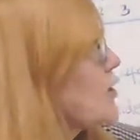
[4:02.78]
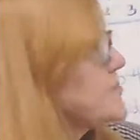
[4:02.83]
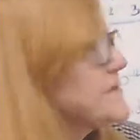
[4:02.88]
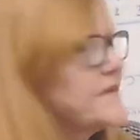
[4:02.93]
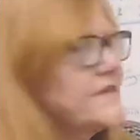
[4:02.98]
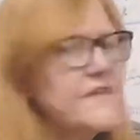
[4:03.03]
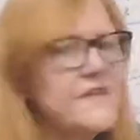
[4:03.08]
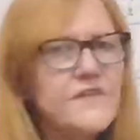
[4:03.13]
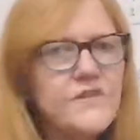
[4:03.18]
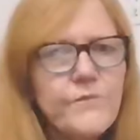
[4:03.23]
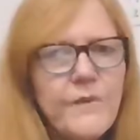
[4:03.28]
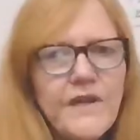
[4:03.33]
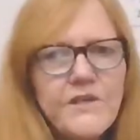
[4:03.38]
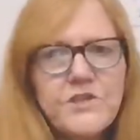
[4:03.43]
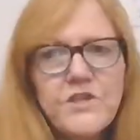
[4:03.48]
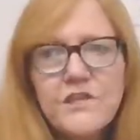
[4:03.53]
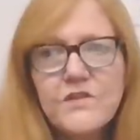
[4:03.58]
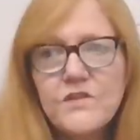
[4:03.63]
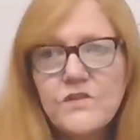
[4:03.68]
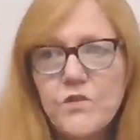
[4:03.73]
is in this
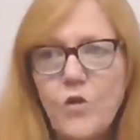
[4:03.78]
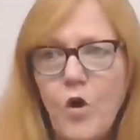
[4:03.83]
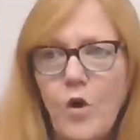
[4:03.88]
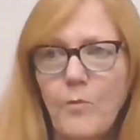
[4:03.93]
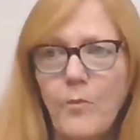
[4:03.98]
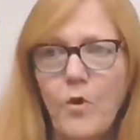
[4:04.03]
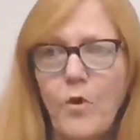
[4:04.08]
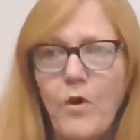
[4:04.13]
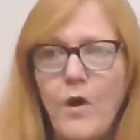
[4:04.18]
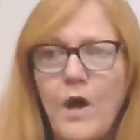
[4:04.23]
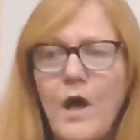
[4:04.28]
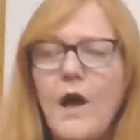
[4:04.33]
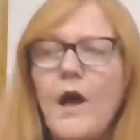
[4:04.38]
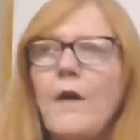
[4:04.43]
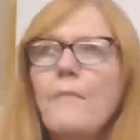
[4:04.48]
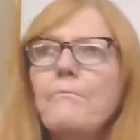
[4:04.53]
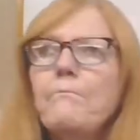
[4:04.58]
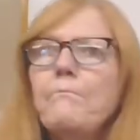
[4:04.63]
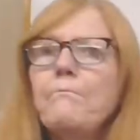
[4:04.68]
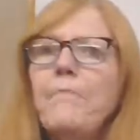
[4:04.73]
range, it's normal.
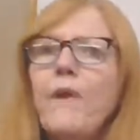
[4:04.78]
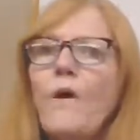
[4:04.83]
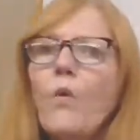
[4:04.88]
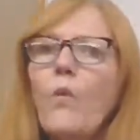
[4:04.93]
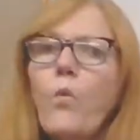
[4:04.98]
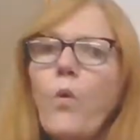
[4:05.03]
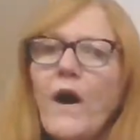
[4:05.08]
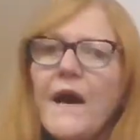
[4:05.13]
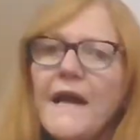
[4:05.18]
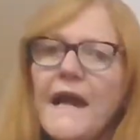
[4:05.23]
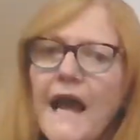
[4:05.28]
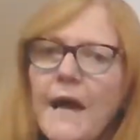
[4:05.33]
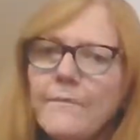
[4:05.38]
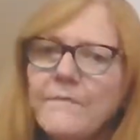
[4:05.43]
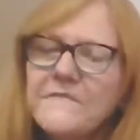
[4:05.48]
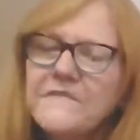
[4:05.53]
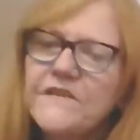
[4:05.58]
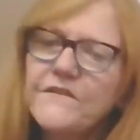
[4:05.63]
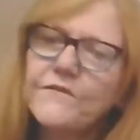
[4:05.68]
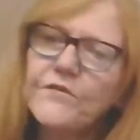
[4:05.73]
But what
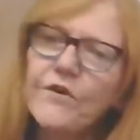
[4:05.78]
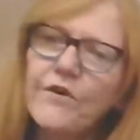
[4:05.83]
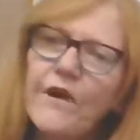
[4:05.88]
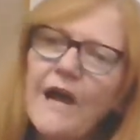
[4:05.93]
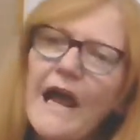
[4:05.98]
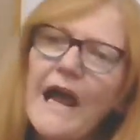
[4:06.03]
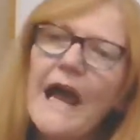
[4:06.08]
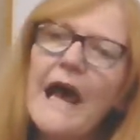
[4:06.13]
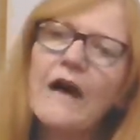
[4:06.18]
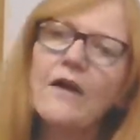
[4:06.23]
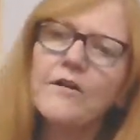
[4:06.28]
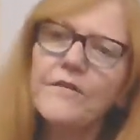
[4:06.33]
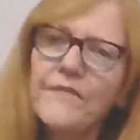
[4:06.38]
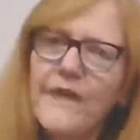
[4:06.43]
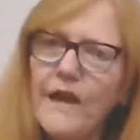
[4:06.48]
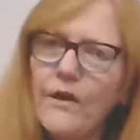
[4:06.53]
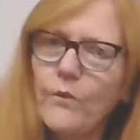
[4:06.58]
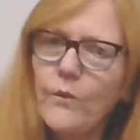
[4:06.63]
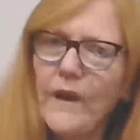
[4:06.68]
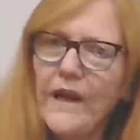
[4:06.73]
happens if they're out of
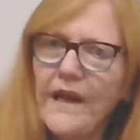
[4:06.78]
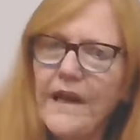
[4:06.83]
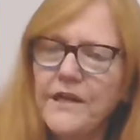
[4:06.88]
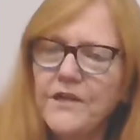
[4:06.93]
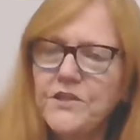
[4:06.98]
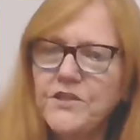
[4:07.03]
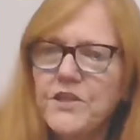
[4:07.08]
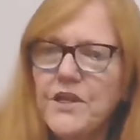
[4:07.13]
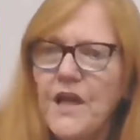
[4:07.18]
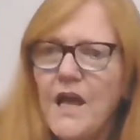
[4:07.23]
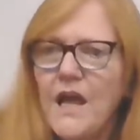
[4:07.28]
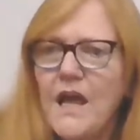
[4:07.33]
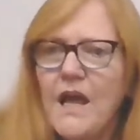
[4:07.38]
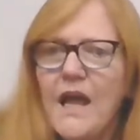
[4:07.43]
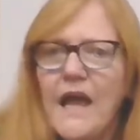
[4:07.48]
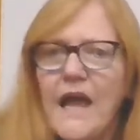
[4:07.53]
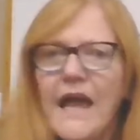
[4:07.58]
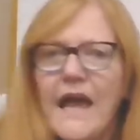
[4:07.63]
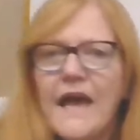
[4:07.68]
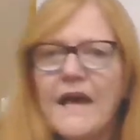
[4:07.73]
that range?
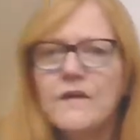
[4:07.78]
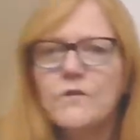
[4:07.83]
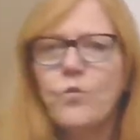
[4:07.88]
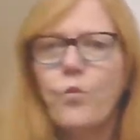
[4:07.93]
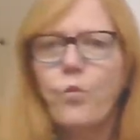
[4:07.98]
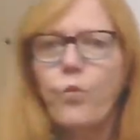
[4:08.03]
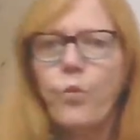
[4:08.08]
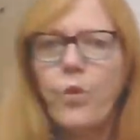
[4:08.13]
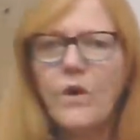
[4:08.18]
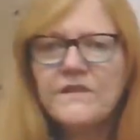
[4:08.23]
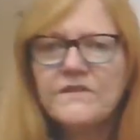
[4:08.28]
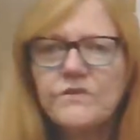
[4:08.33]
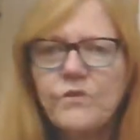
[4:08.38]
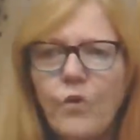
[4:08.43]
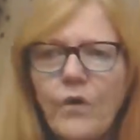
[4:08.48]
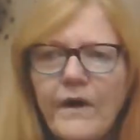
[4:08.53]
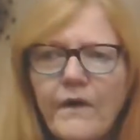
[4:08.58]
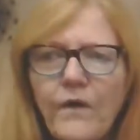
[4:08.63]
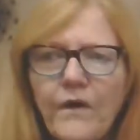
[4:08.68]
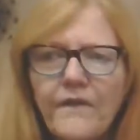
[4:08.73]
And what's
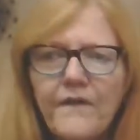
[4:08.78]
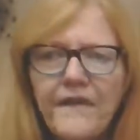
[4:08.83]
going on